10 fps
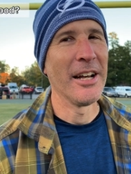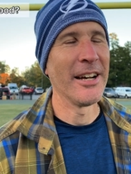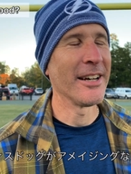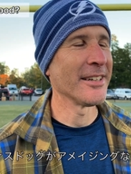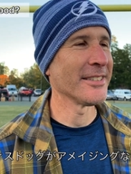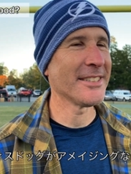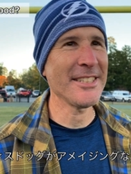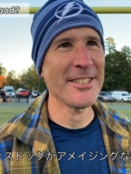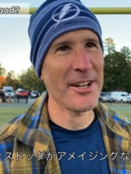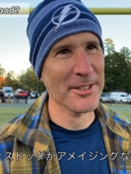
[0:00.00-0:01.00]
Uh,
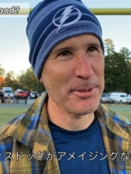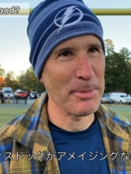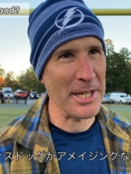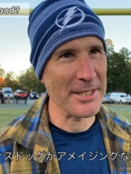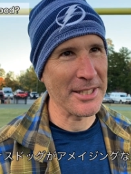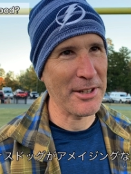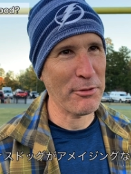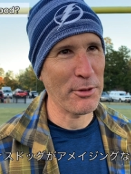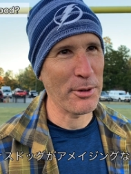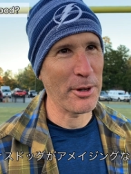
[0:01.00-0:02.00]
Disc Dog's
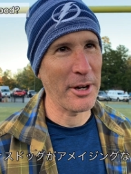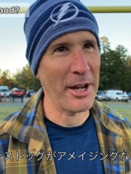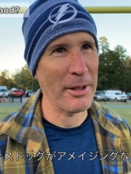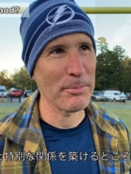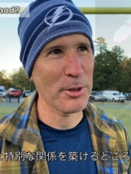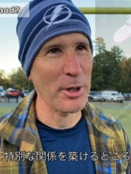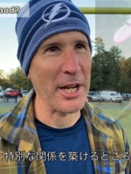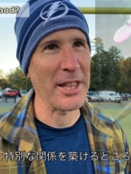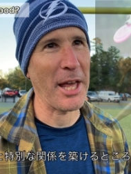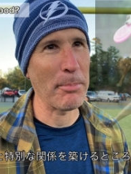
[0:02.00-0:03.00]
amazing for
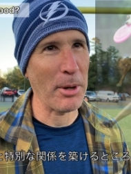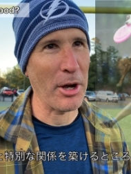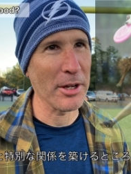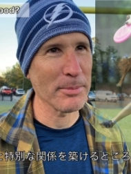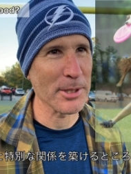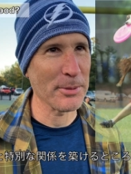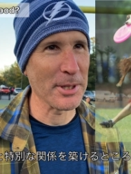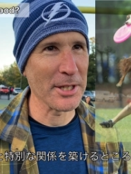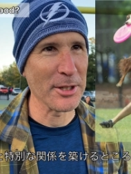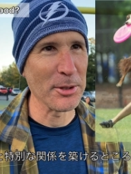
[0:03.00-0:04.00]
creating that bond
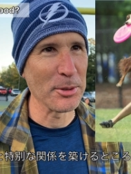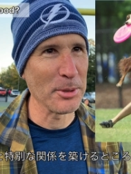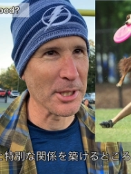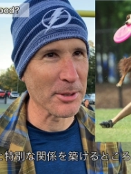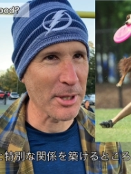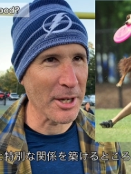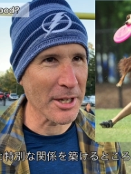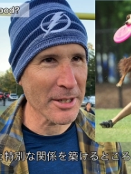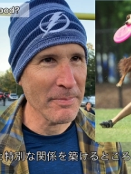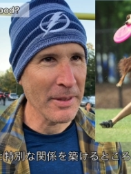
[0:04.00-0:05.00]
between you and your
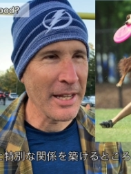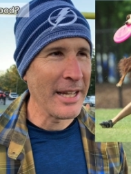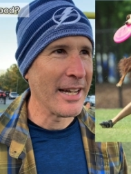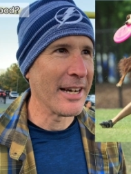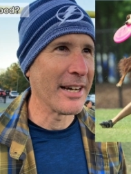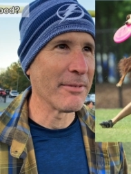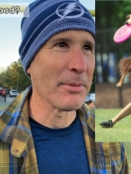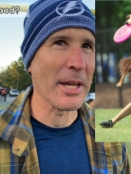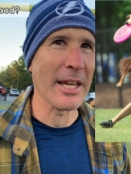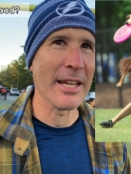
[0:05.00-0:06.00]
dog.
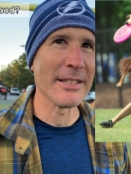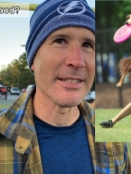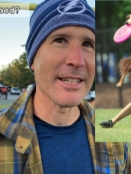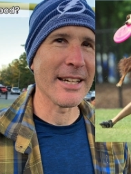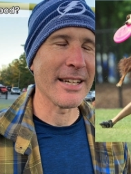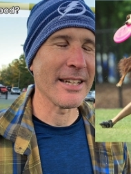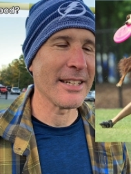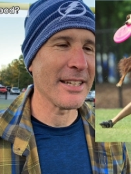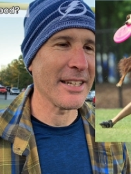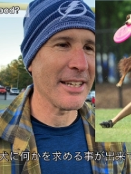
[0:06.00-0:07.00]
Um, it
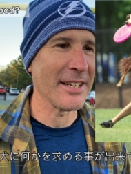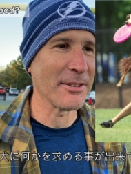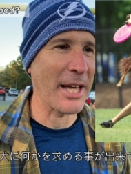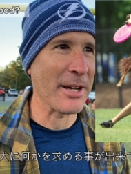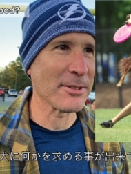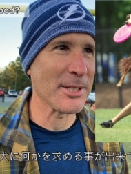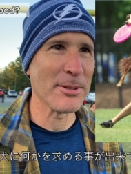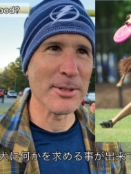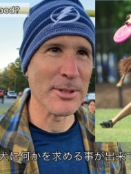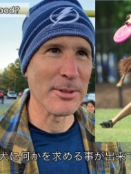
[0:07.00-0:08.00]
uh, it allows
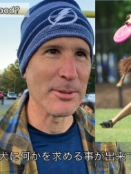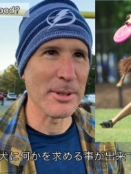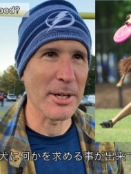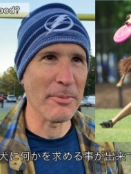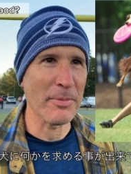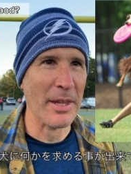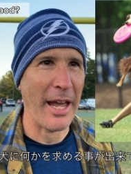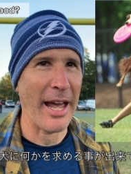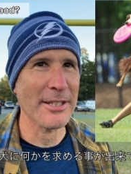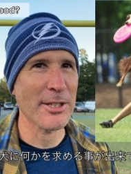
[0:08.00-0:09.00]
you to um,
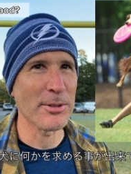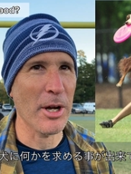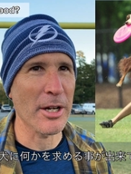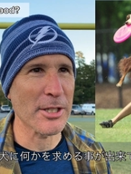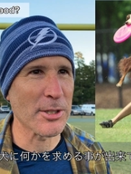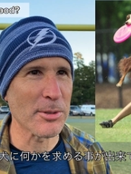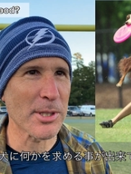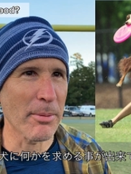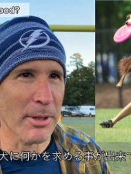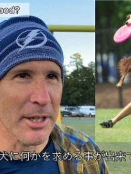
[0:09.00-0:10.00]
ask your dog to do
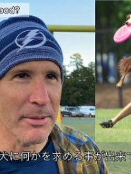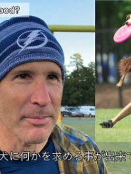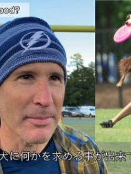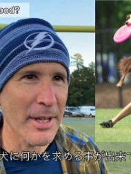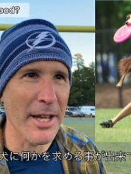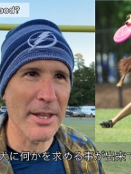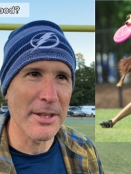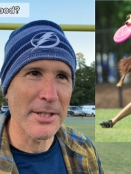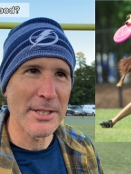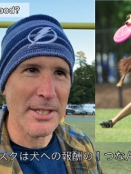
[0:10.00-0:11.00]
something, and
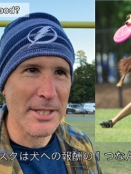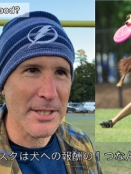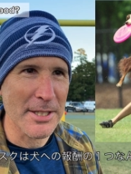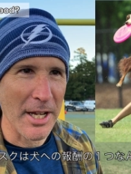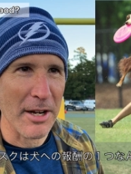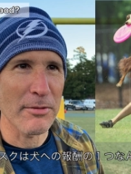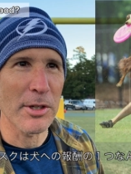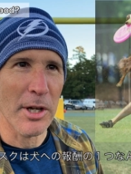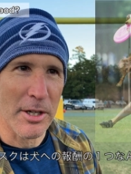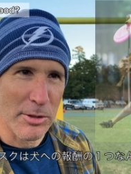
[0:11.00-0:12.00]
then the disc is kind of
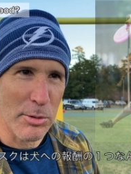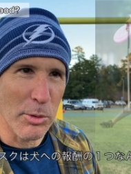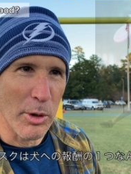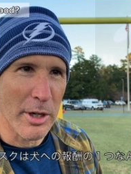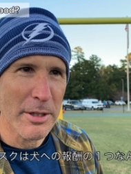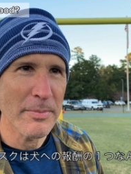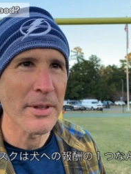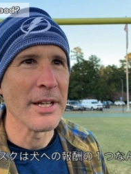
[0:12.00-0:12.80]
the dog's reward.